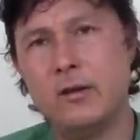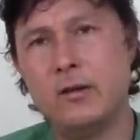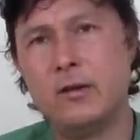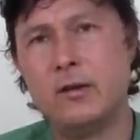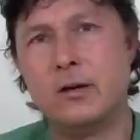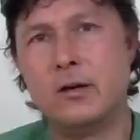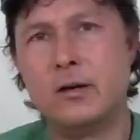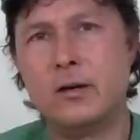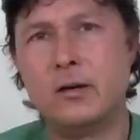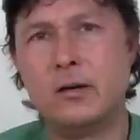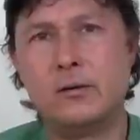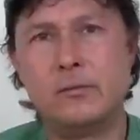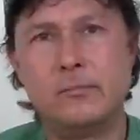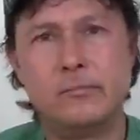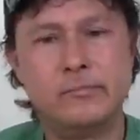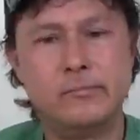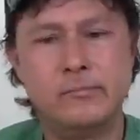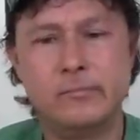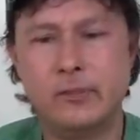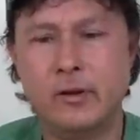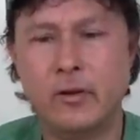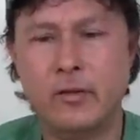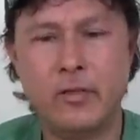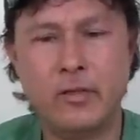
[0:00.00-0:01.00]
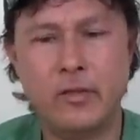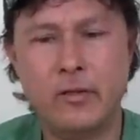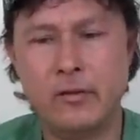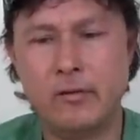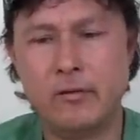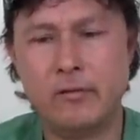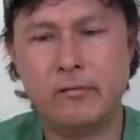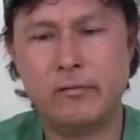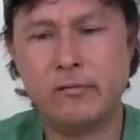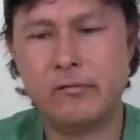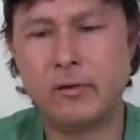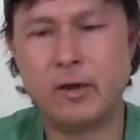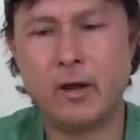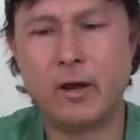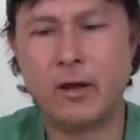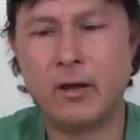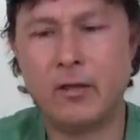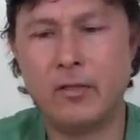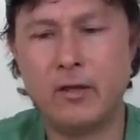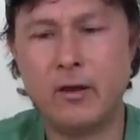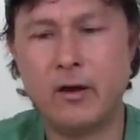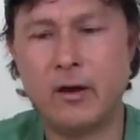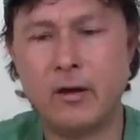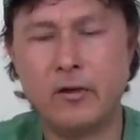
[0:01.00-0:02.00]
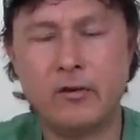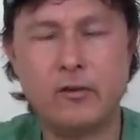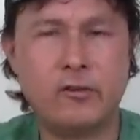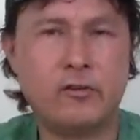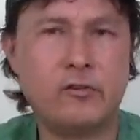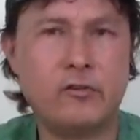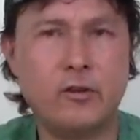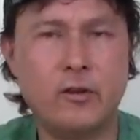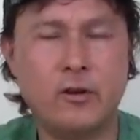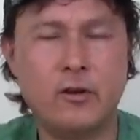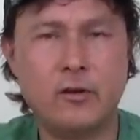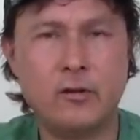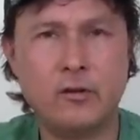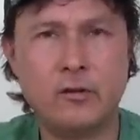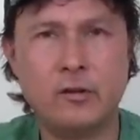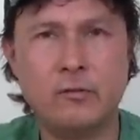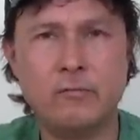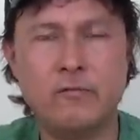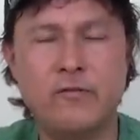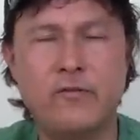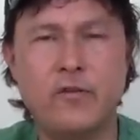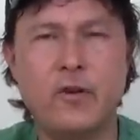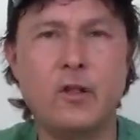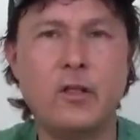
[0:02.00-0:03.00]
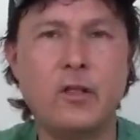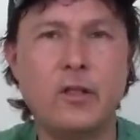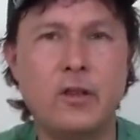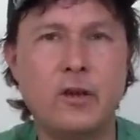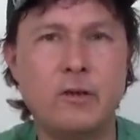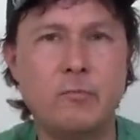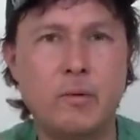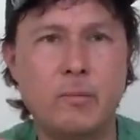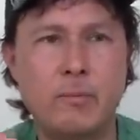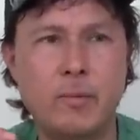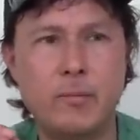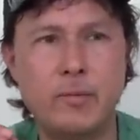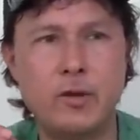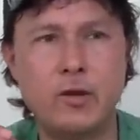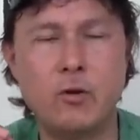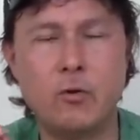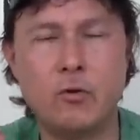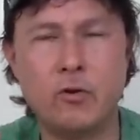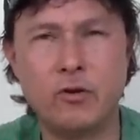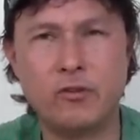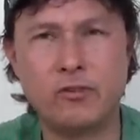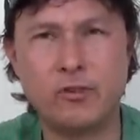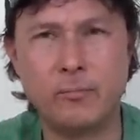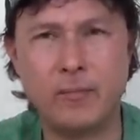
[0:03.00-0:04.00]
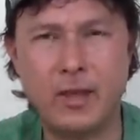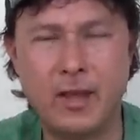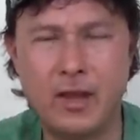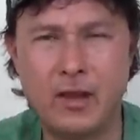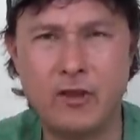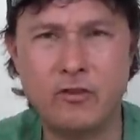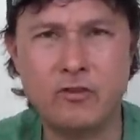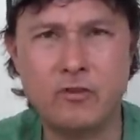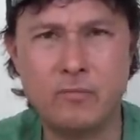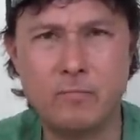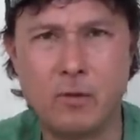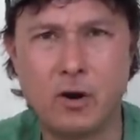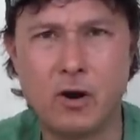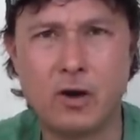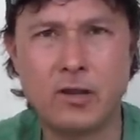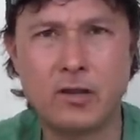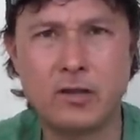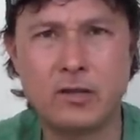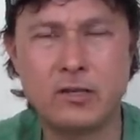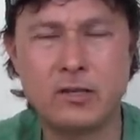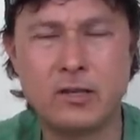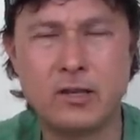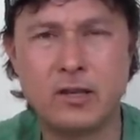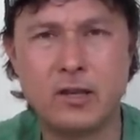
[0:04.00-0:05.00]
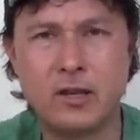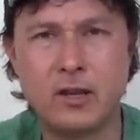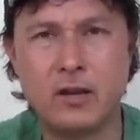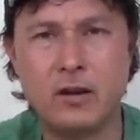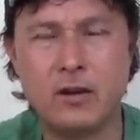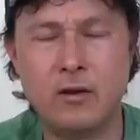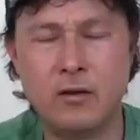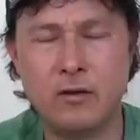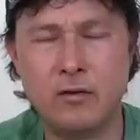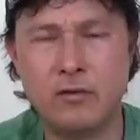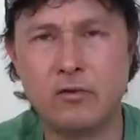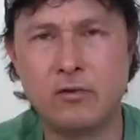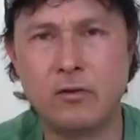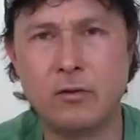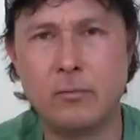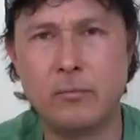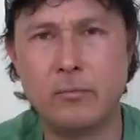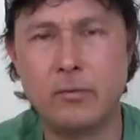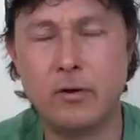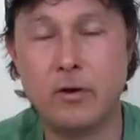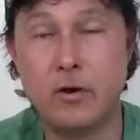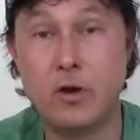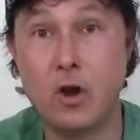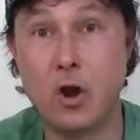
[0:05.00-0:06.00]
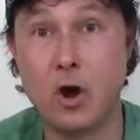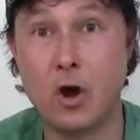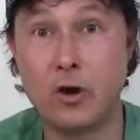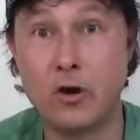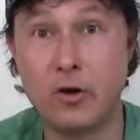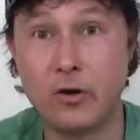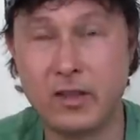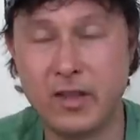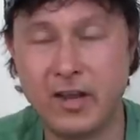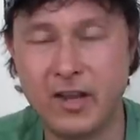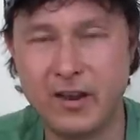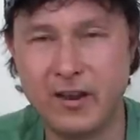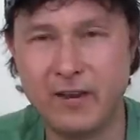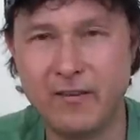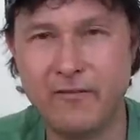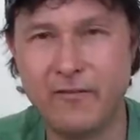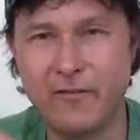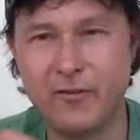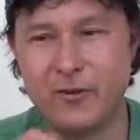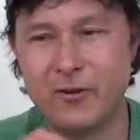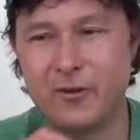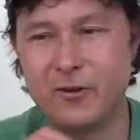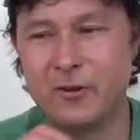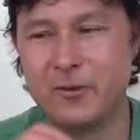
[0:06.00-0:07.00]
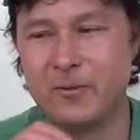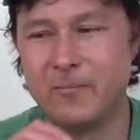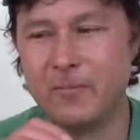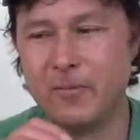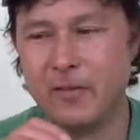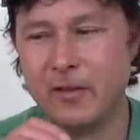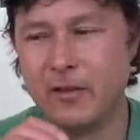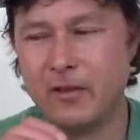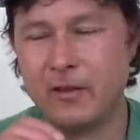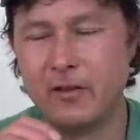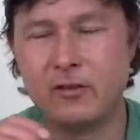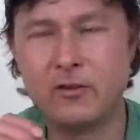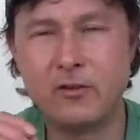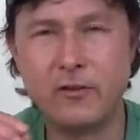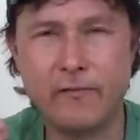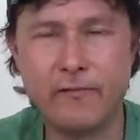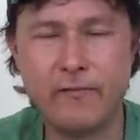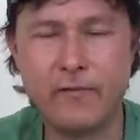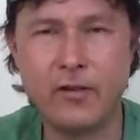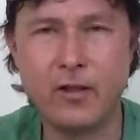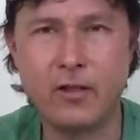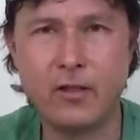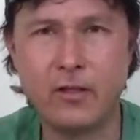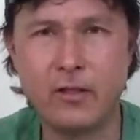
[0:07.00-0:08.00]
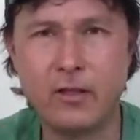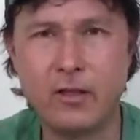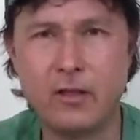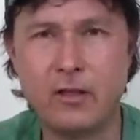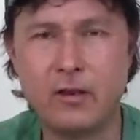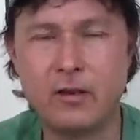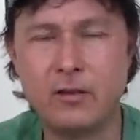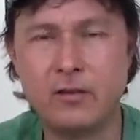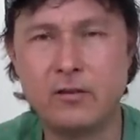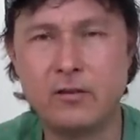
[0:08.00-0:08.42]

Um, and then, yeah, and then I just uh, fill in with maybe going to some Asian markets to get some non-organic food to fill in